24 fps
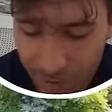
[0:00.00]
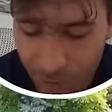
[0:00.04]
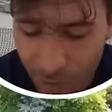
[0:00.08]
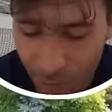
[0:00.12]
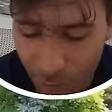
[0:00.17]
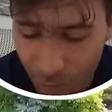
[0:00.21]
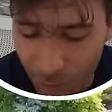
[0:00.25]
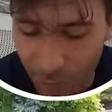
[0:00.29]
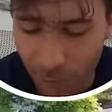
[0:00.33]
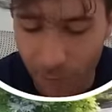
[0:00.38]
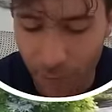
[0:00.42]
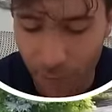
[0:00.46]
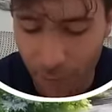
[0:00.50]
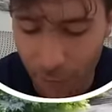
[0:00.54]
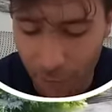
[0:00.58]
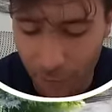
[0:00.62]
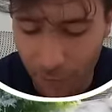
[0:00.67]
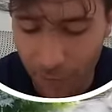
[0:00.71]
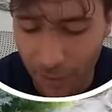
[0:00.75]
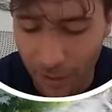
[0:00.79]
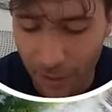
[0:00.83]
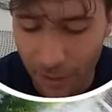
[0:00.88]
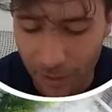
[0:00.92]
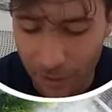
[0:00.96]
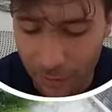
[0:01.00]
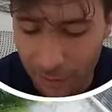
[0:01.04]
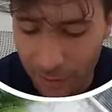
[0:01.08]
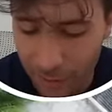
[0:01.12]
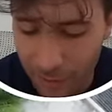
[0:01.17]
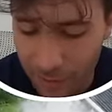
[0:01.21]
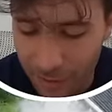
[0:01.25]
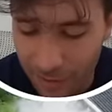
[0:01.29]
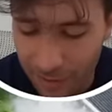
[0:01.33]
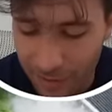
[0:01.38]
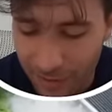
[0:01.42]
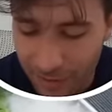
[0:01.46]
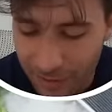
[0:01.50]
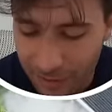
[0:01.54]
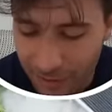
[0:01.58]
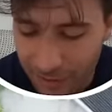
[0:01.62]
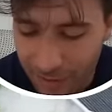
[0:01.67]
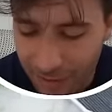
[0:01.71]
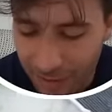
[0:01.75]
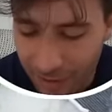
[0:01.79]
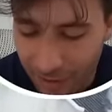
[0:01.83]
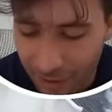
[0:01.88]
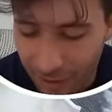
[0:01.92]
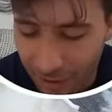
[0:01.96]
cool pool, by the way.
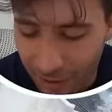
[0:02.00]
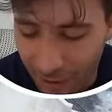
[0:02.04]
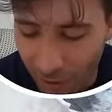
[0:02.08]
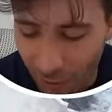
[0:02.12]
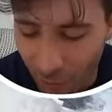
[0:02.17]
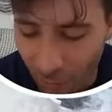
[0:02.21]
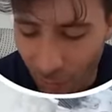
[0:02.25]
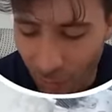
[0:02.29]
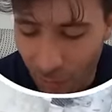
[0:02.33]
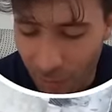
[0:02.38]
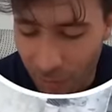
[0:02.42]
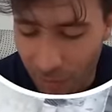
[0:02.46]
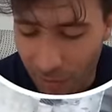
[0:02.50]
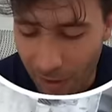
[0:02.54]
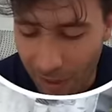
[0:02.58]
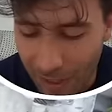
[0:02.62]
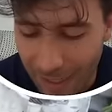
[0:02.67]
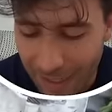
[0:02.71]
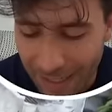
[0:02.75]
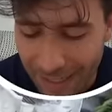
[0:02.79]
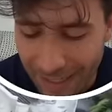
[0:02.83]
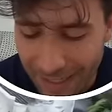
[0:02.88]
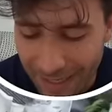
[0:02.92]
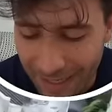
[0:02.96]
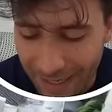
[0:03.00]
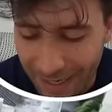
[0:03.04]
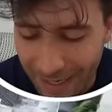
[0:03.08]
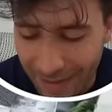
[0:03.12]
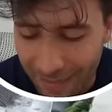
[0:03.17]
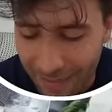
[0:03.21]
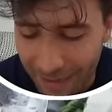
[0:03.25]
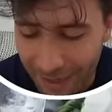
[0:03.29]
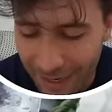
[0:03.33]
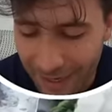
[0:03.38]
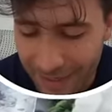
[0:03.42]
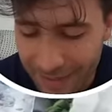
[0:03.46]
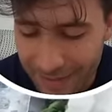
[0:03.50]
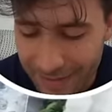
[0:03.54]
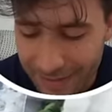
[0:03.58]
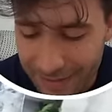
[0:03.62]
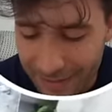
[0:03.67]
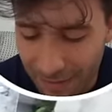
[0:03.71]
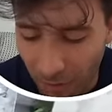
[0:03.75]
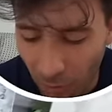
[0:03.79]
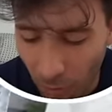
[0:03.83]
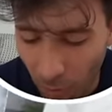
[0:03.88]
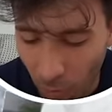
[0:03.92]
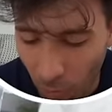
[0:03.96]
Oh my god, that is
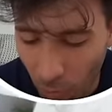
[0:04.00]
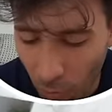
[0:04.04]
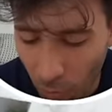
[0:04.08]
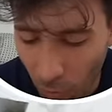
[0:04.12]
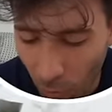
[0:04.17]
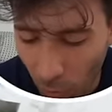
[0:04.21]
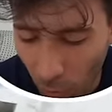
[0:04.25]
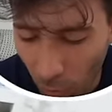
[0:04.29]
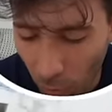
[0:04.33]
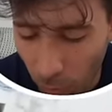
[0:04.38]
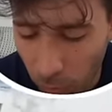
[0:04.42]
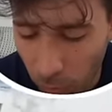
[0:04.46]
a cool